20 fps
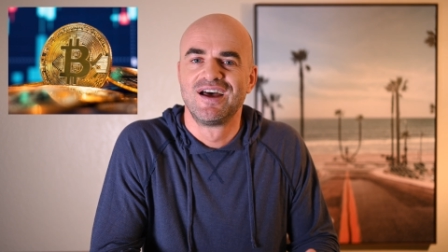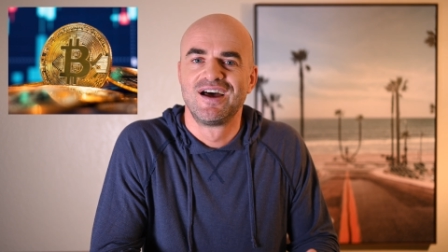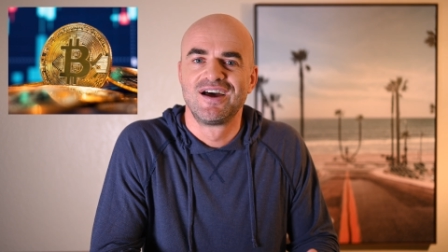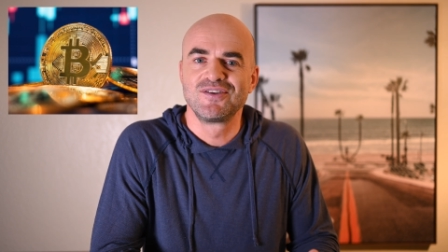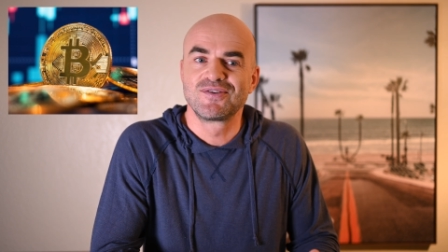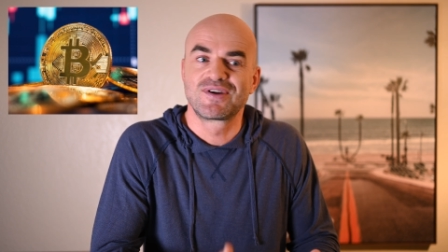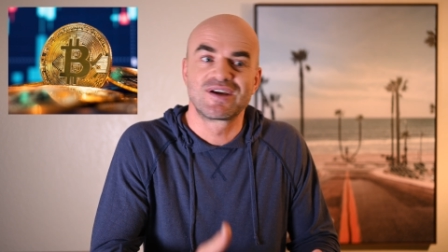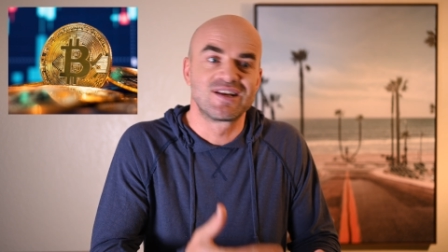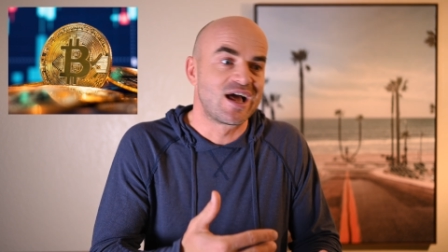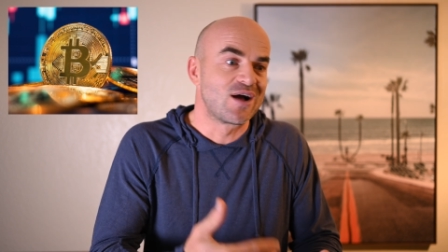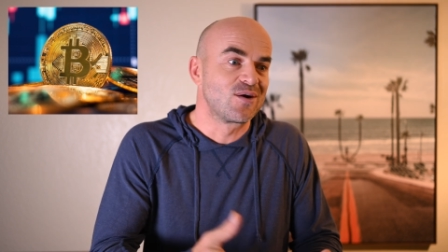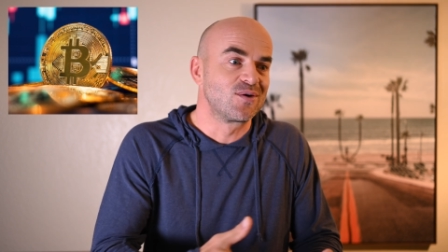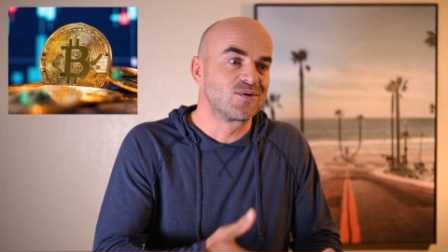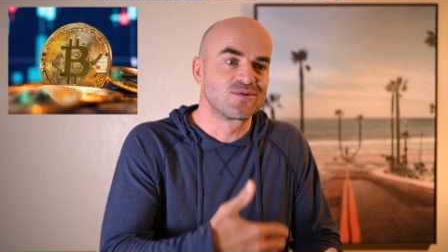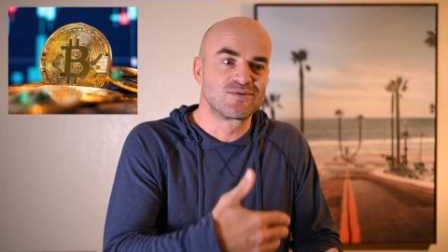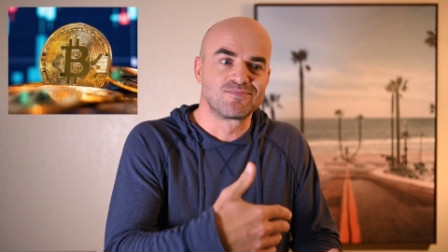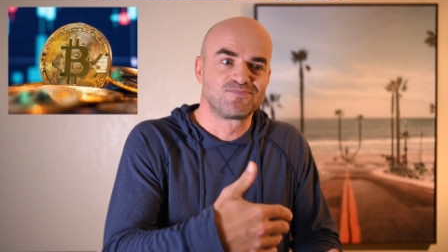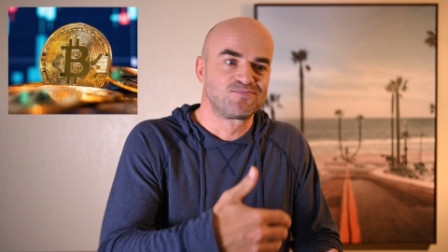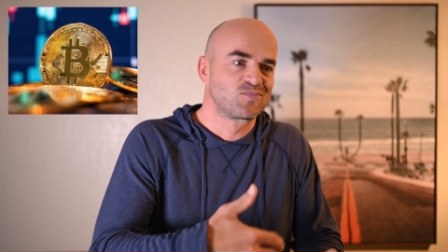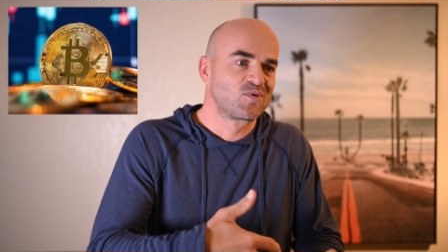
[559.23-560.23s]
You can
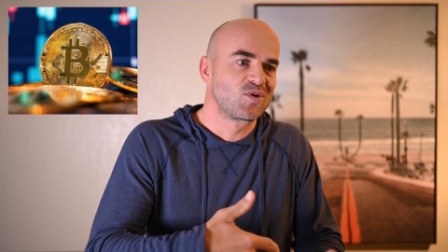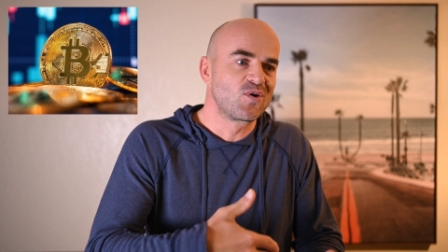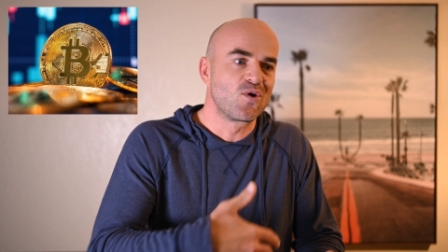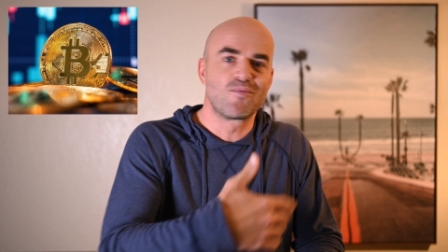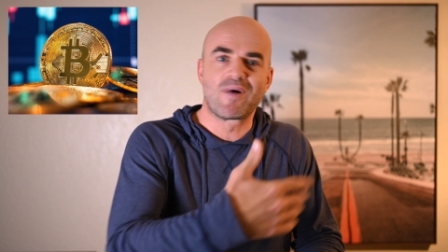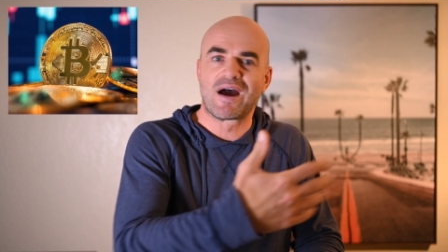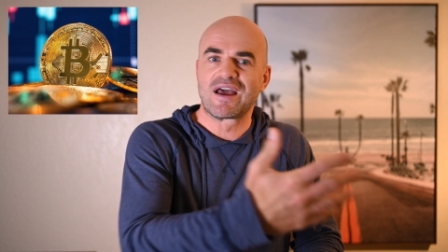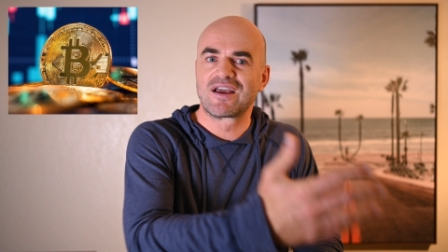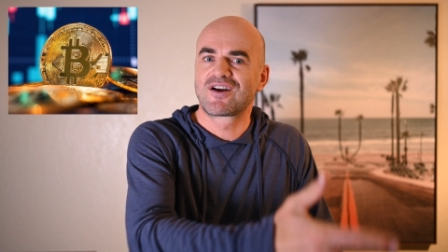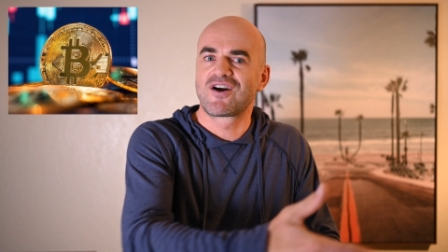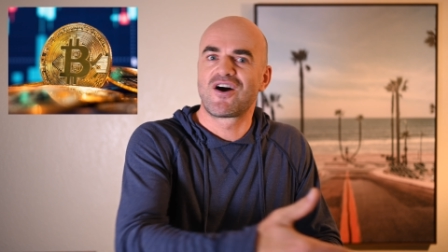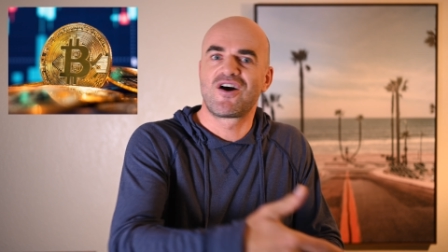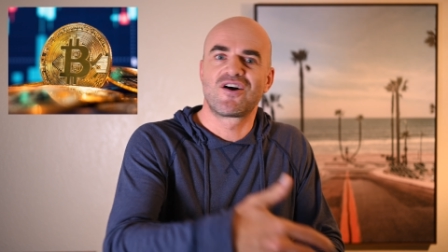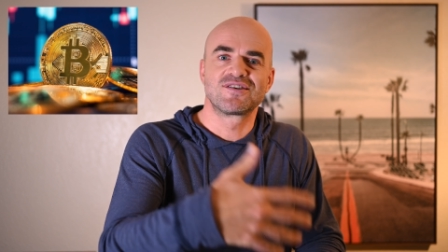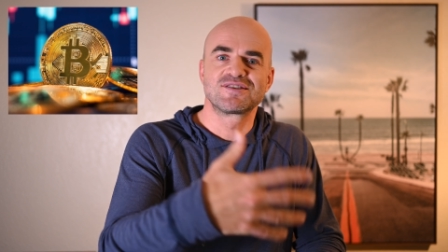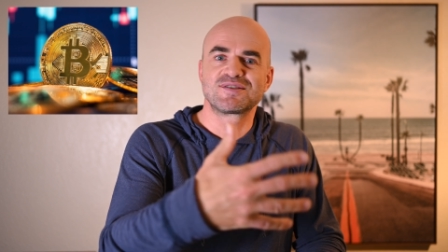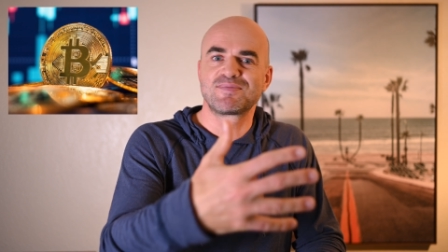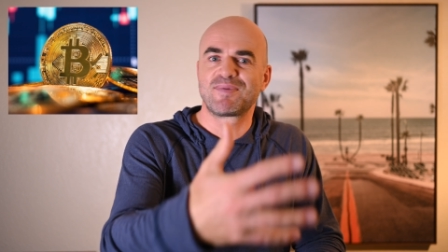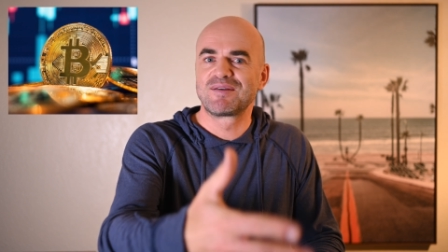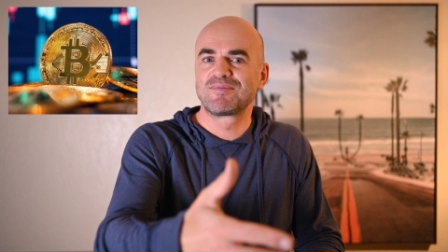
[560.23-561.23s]
now go buy a
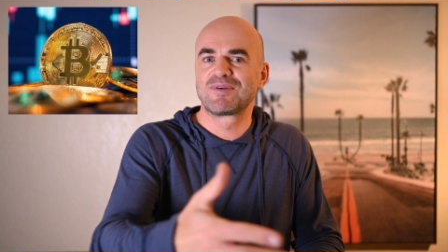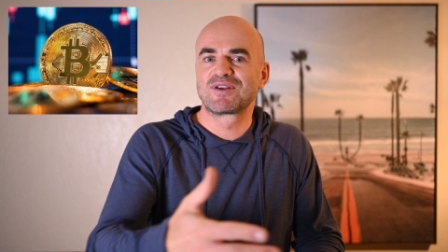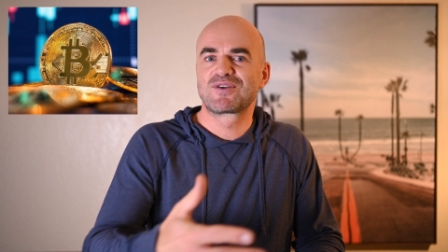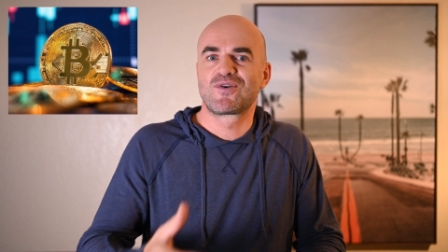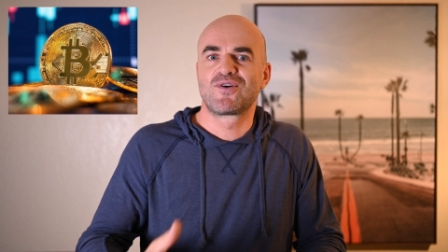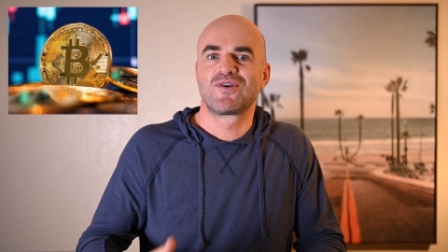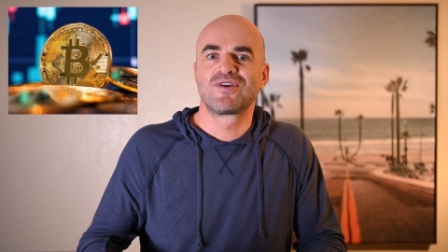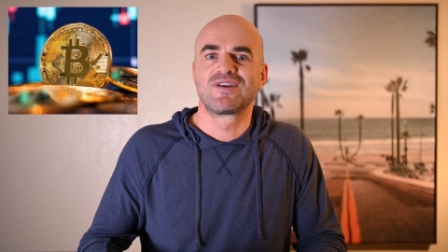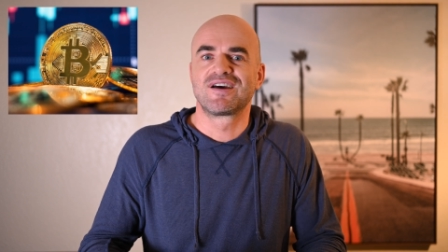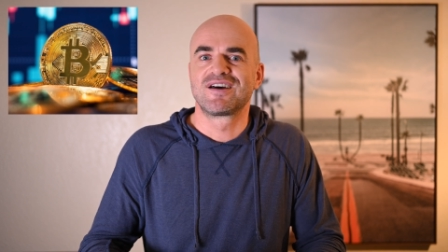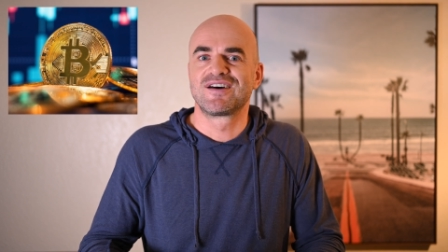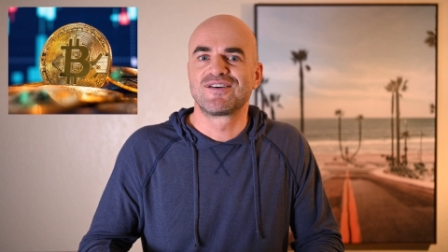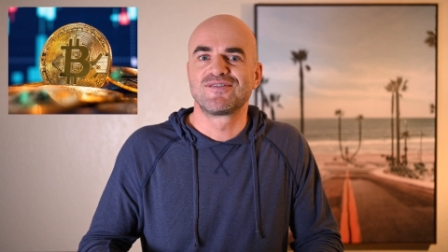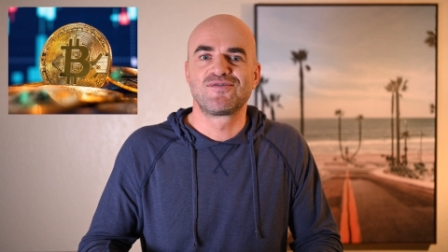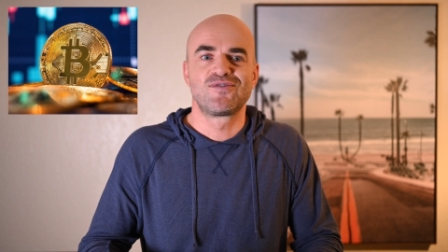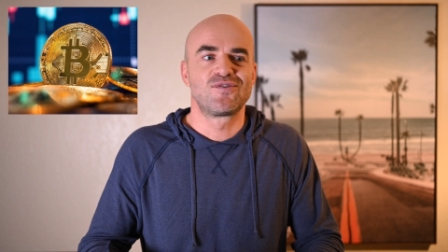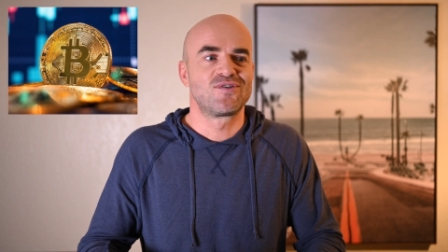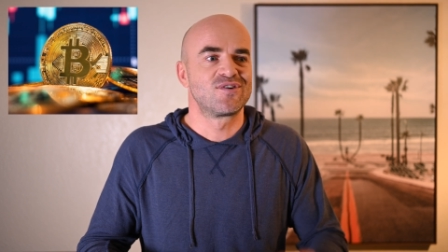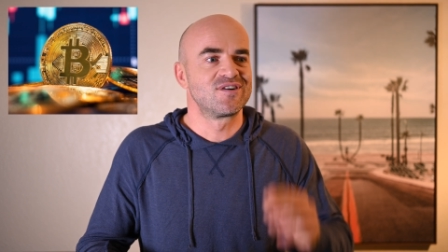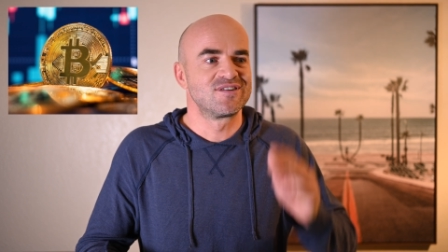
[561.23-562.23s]
car, spend Bitcoin
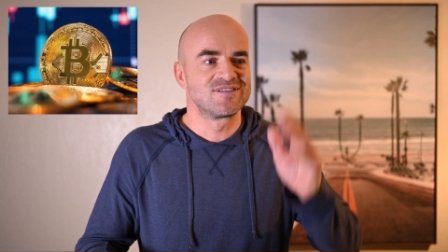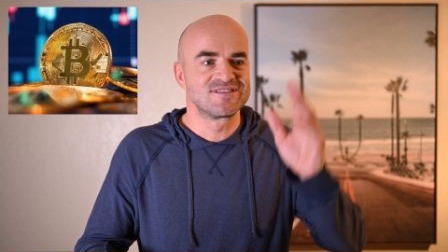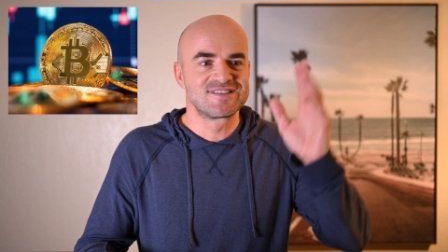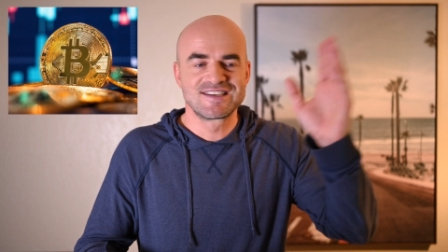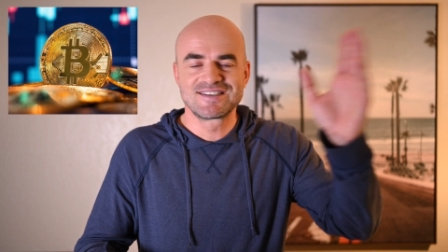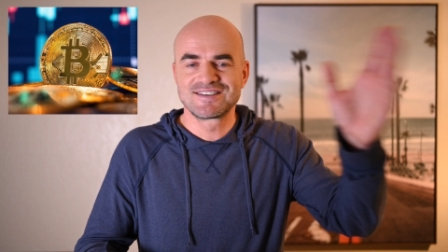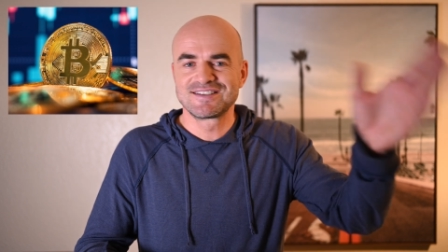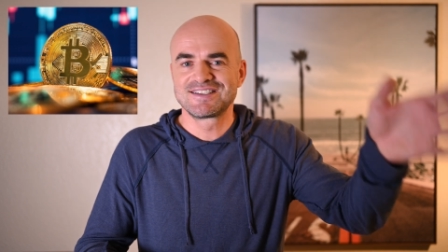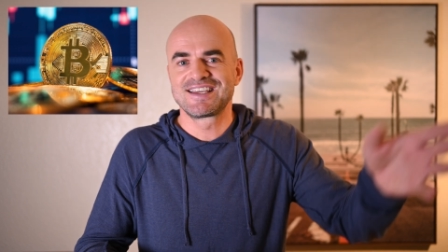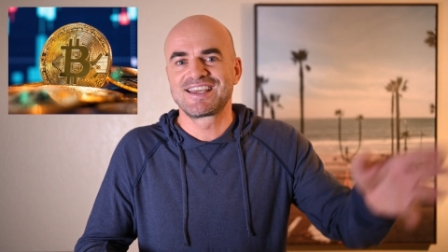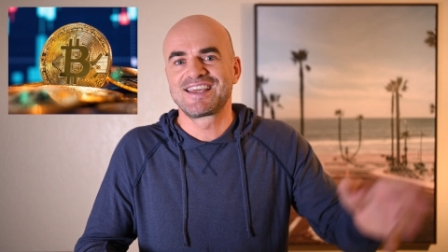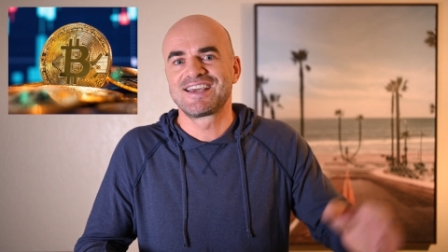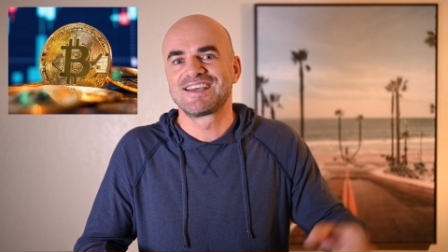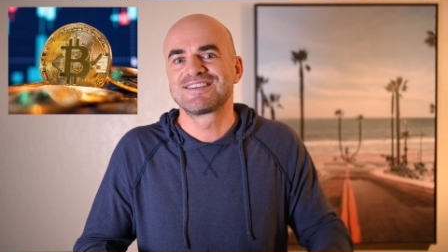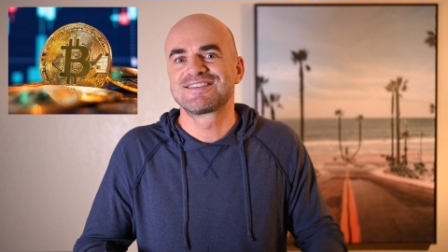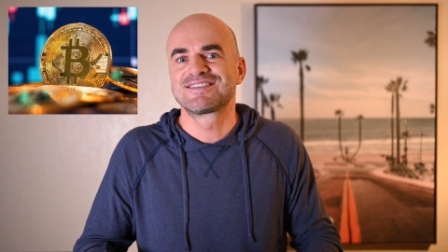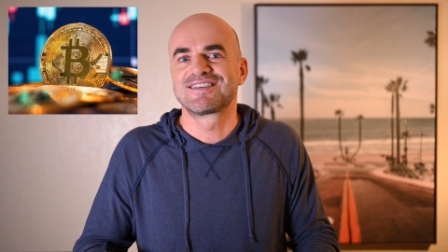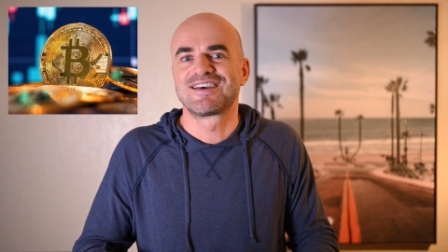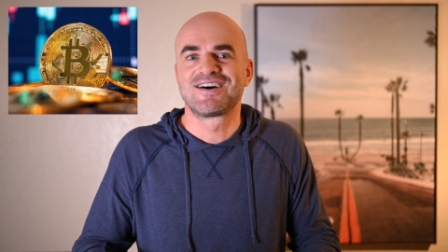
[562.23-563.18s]
for season tickets,